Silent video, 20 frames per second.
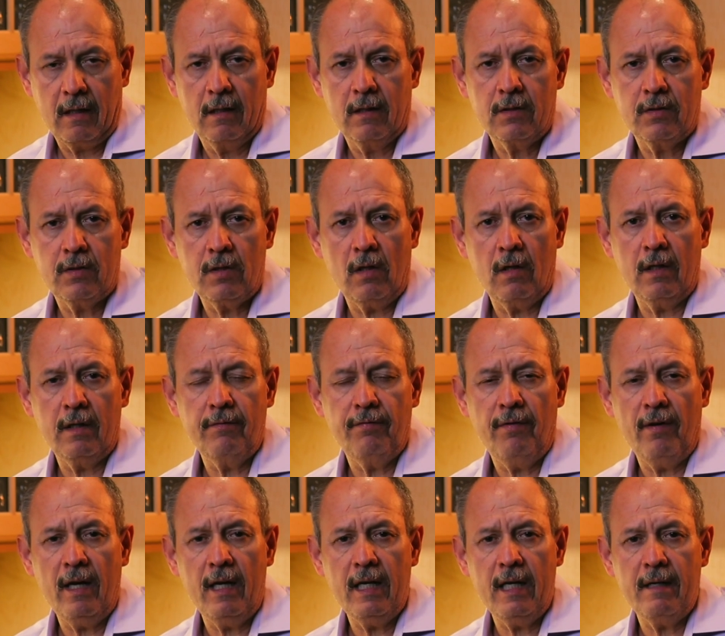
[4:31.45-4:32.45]
So
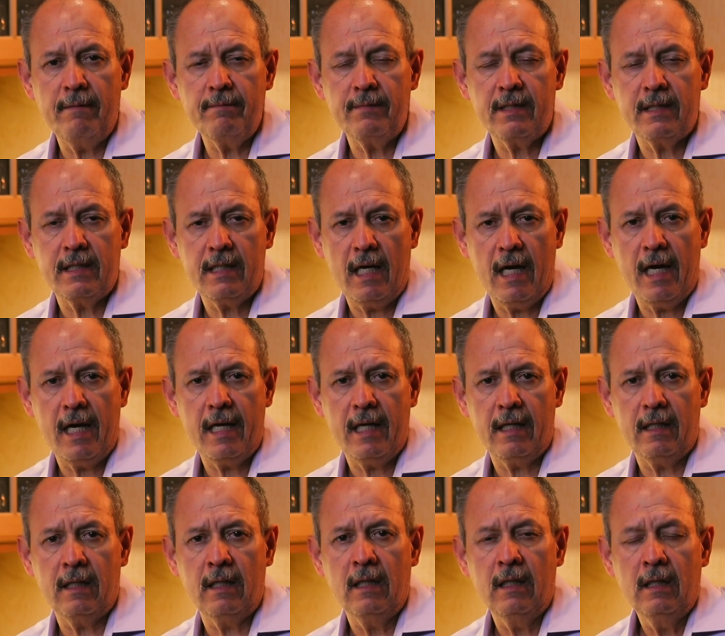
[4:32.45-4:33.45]
if I am
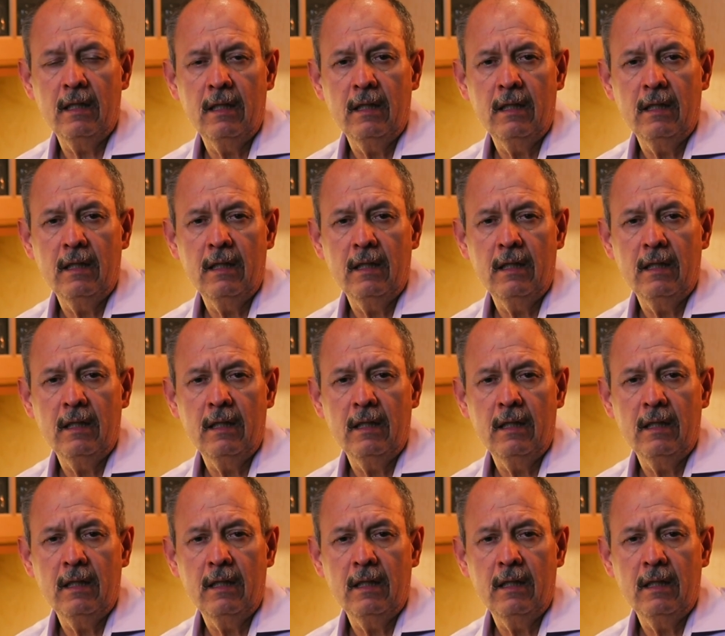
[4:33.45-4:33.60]
saying